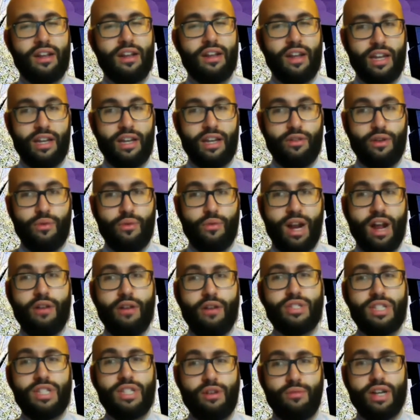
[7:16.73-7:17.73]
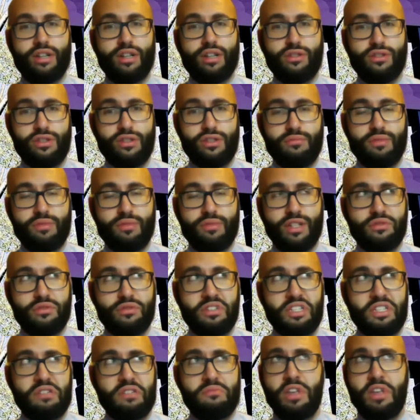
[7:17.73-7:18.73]
Like when I was at Rutgers, New
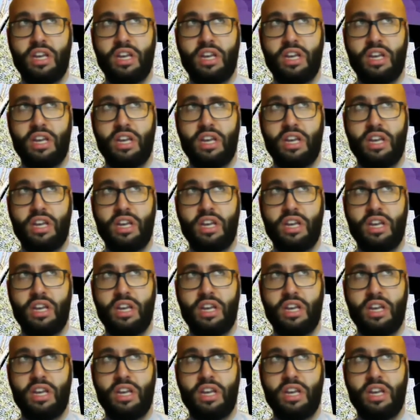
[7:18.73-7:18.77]
Brunswick,